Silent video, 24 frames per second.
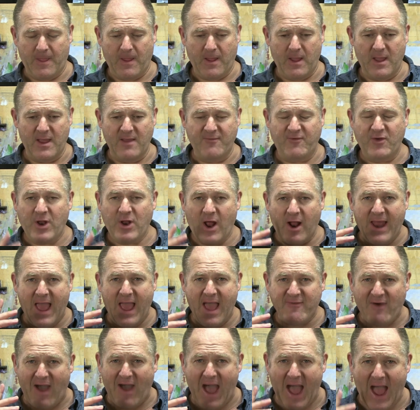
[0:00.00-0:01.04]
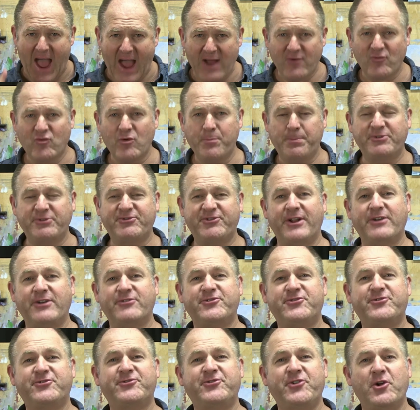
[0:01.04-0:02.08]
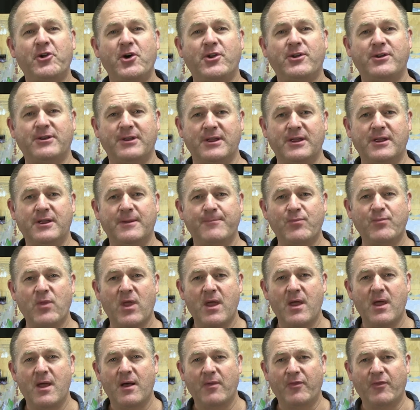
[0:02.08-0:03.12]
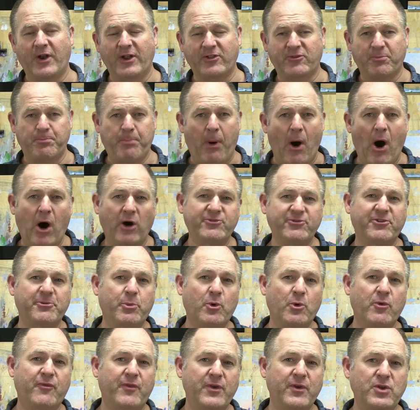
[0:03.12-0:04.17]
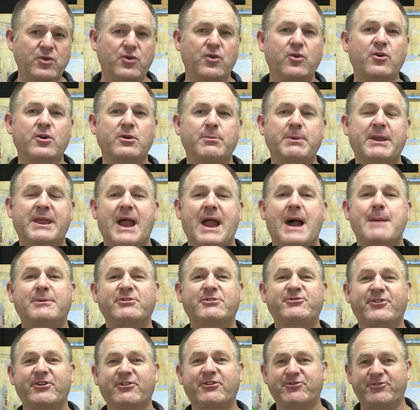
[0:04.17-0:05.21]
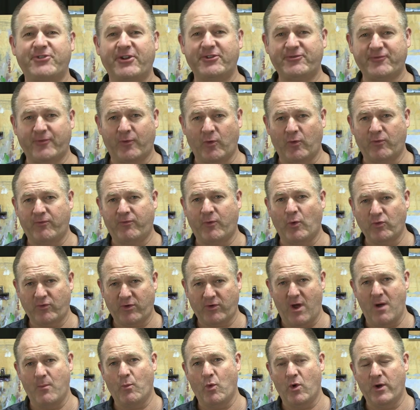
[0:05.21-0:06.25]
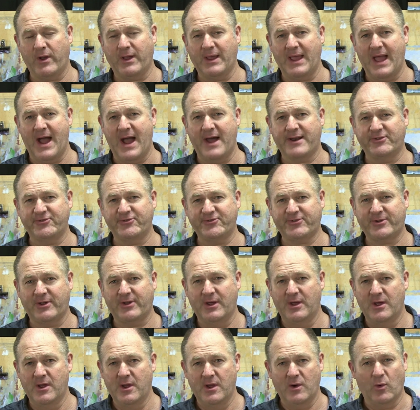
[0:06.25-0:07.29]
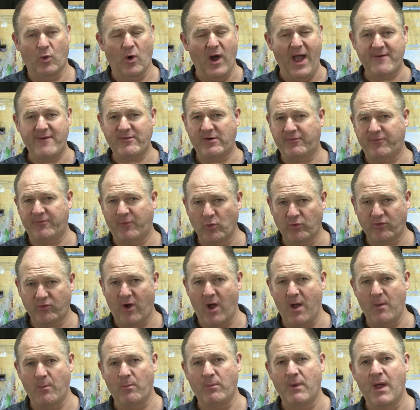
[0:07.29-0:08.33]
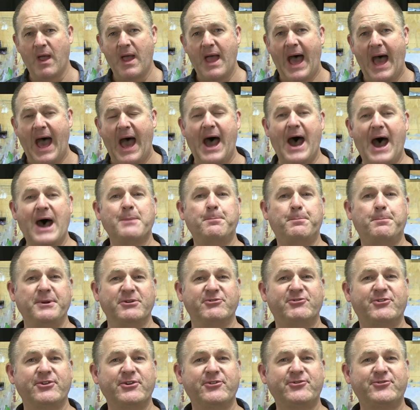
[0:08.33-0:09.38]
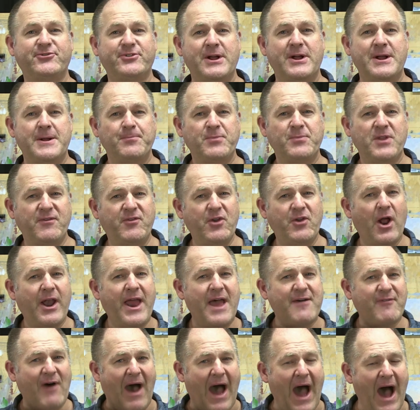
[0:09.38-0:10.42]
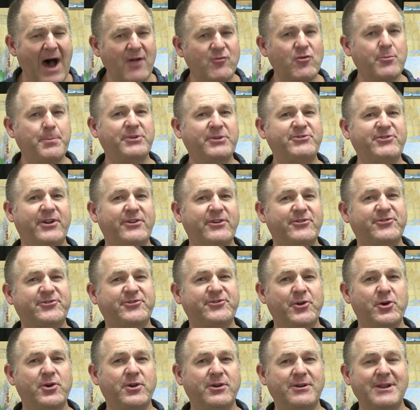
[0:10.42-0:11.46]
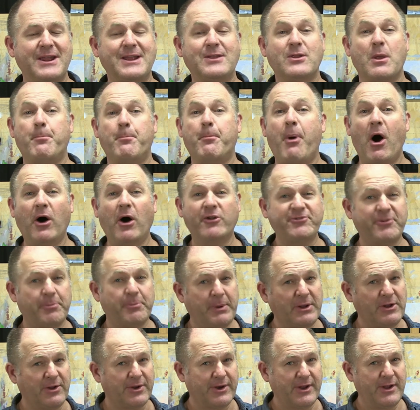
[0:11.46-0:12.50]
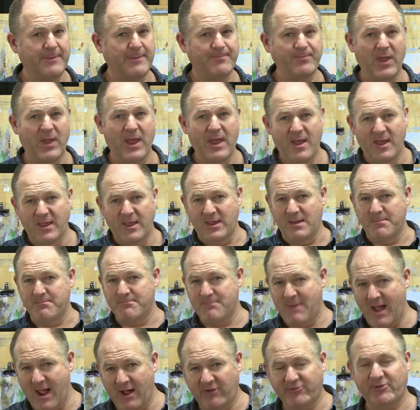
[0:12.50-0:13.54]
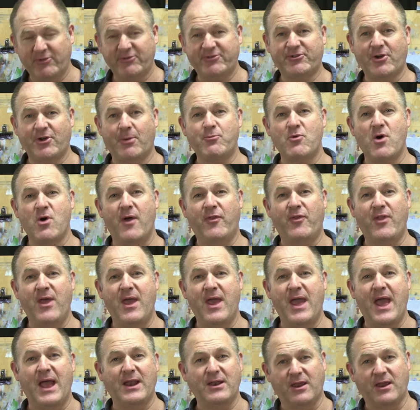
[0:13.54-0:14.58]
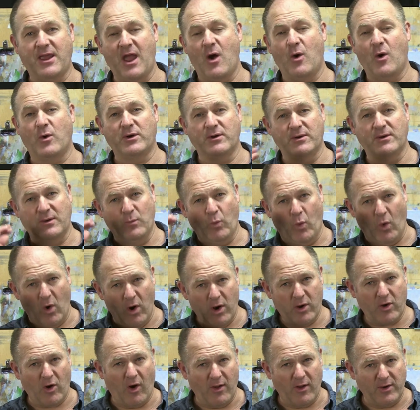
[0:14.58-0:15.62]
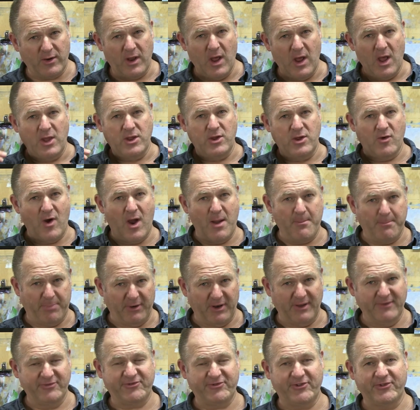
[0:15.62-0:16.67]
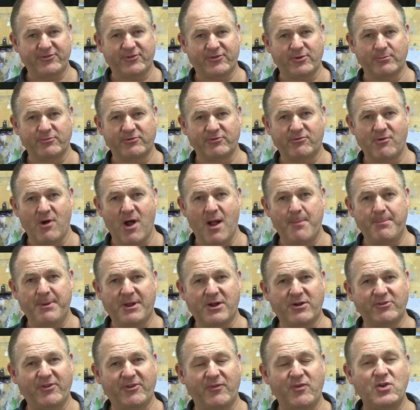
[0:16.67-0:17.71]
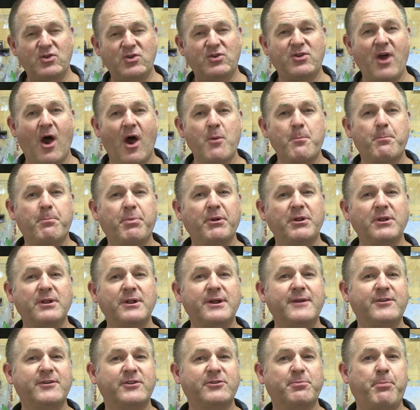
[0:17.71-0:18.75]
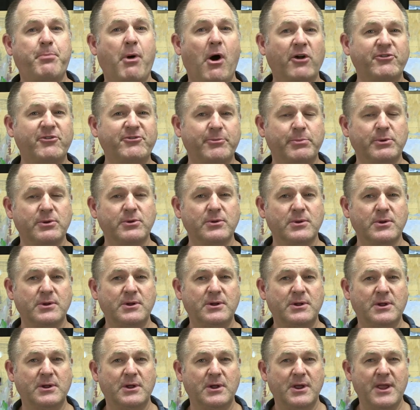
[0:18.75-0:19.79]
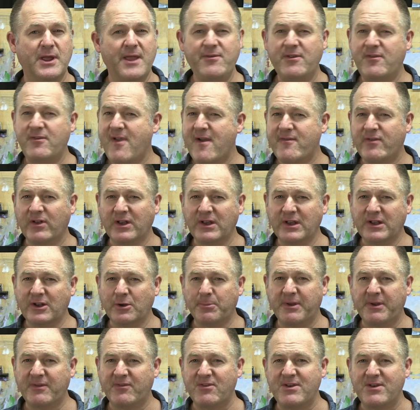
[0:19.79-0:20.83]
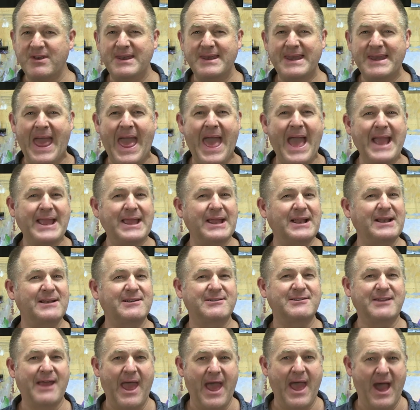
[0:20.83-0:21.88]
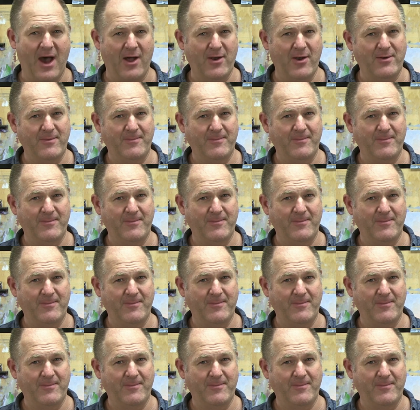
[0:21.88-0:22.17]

if you don't have one hundred percent certainty that it's possible for you to become a successful full-time working artist or have a full-time art business, if you don't have one hundred percent certainty in the possibility, you may as well stop right there and go and work on your own belief systems, right? Because if you don't believe it's possible, even if you have a little bit of nagging doubt,